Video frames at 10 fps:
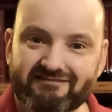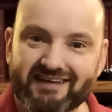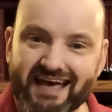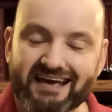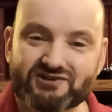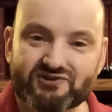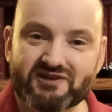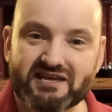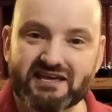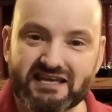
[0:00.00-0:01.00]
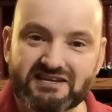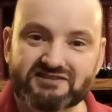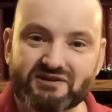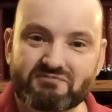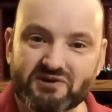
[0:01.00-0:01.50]
actually, he is
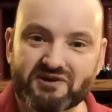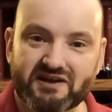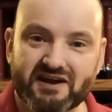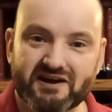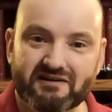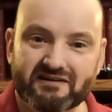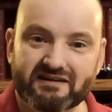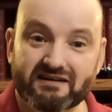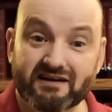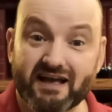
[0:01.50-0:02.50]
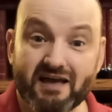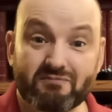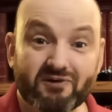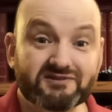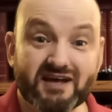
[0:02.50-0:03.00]
a millionaire, okay, a
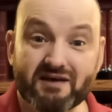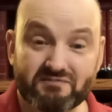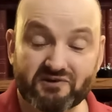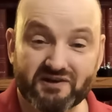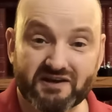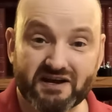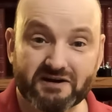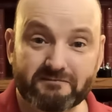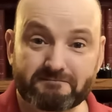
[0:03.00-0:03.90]
multi-millionaire.